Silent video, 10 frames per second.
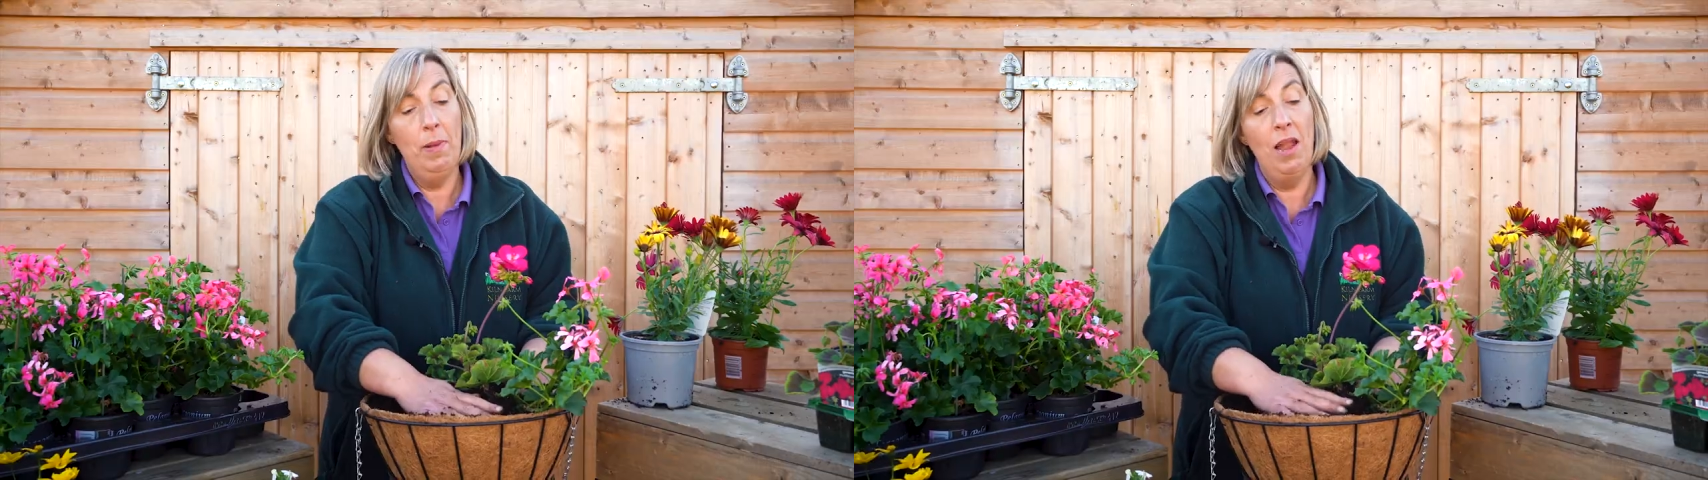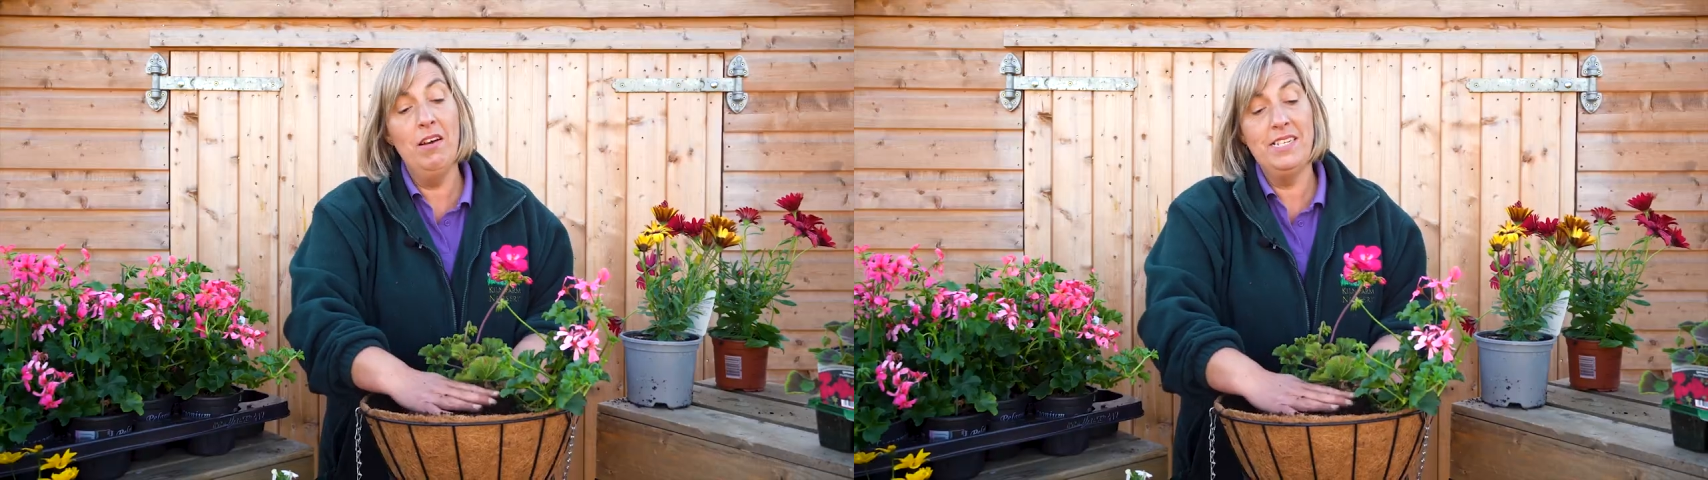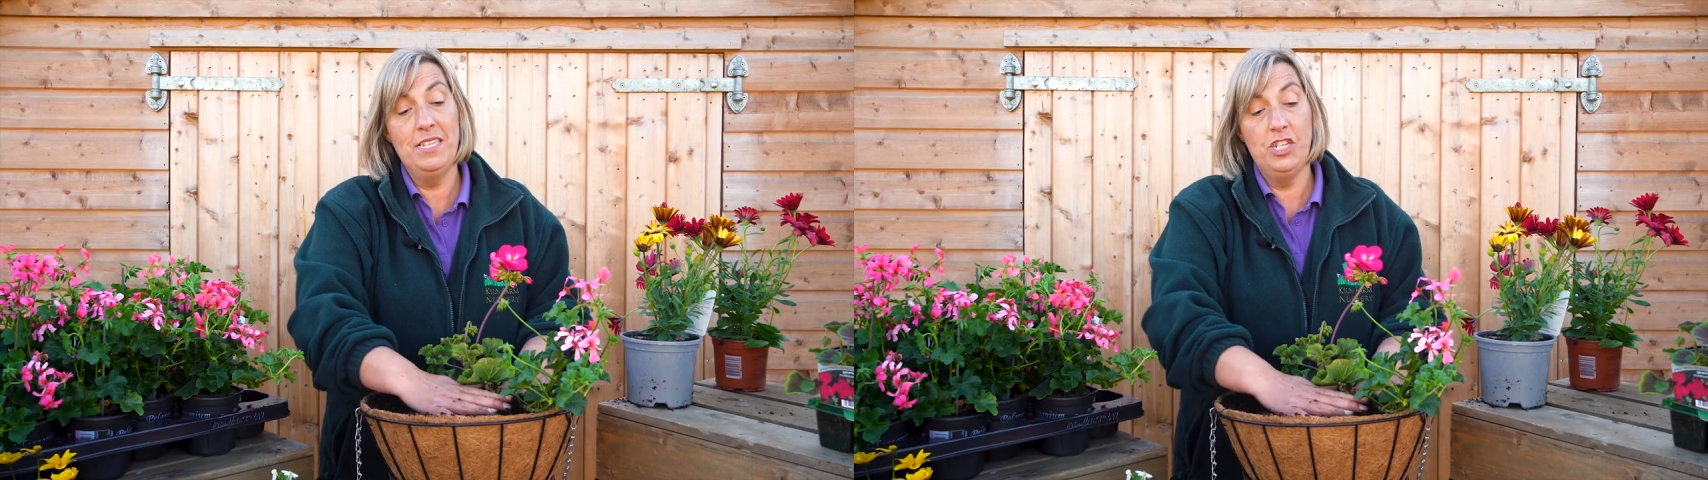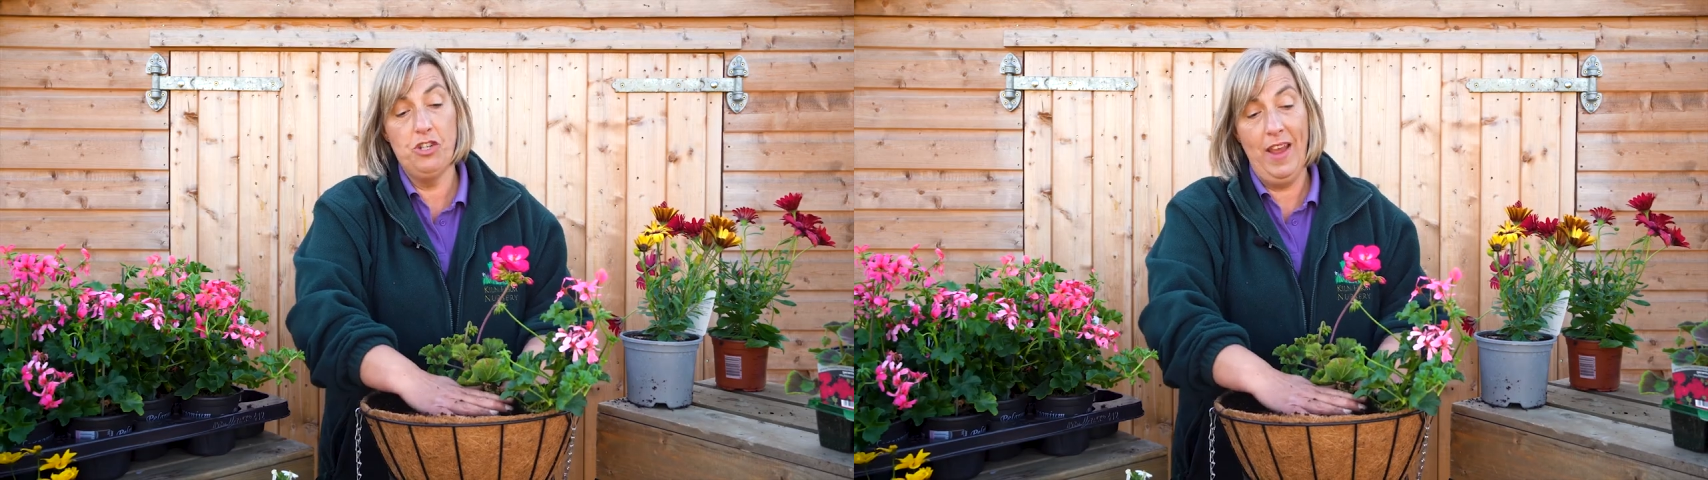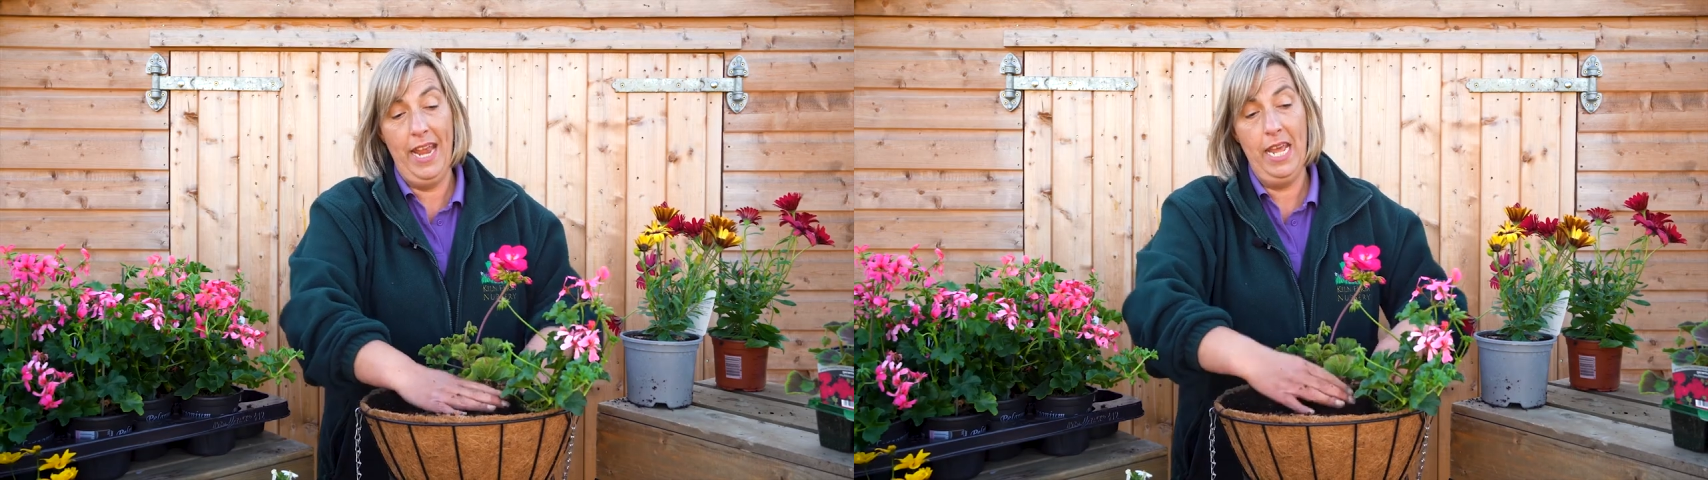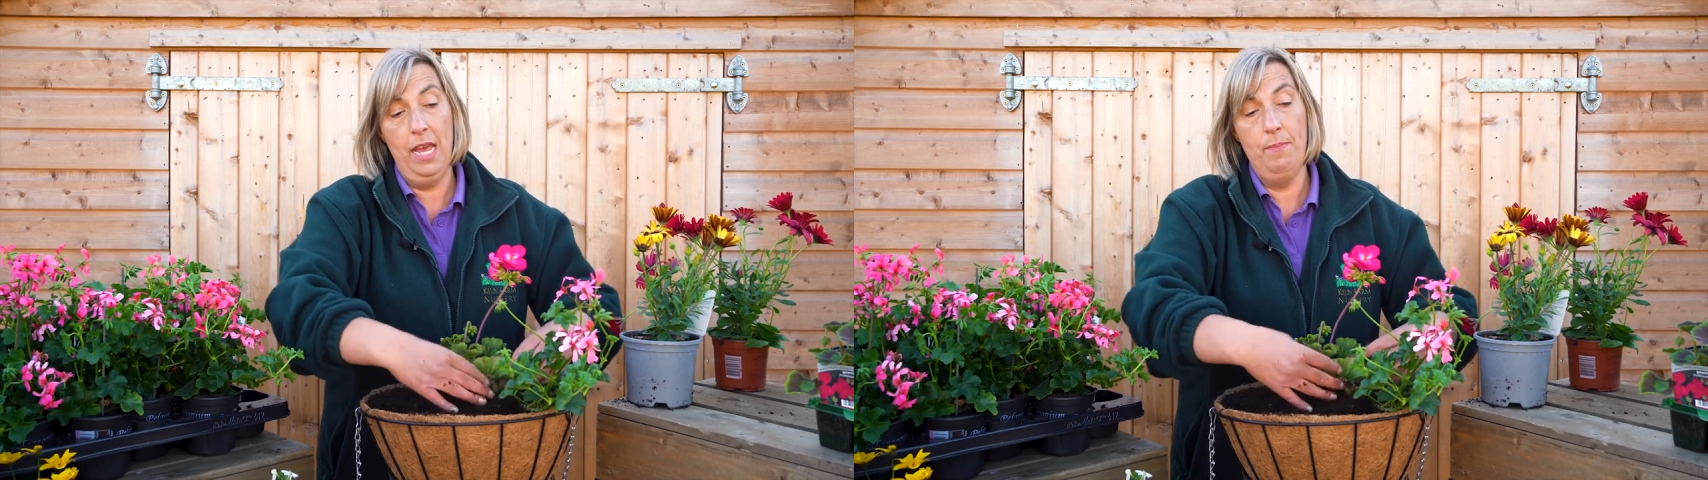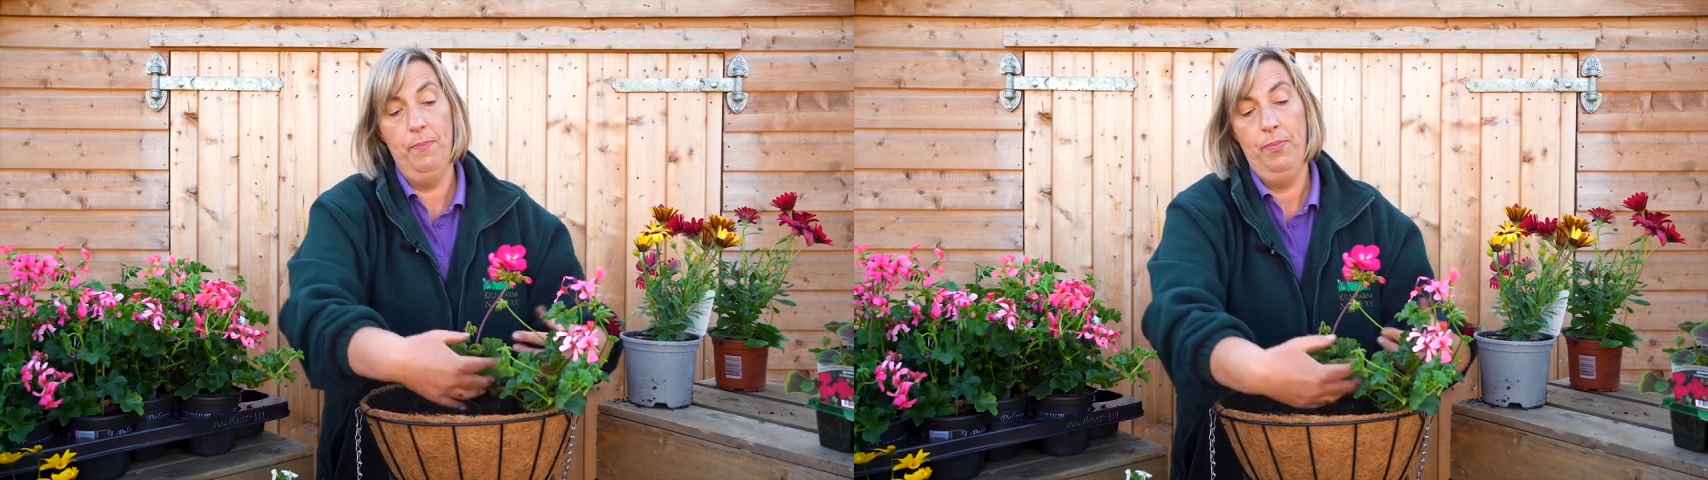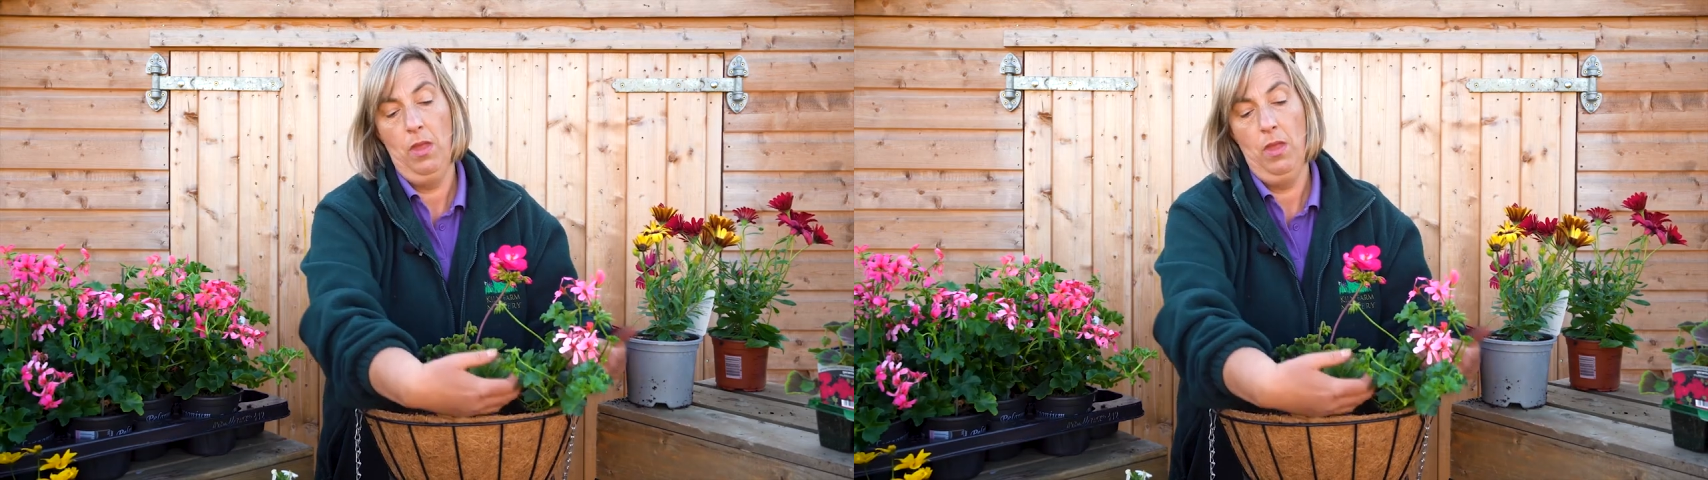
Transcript: I'm planting geranium,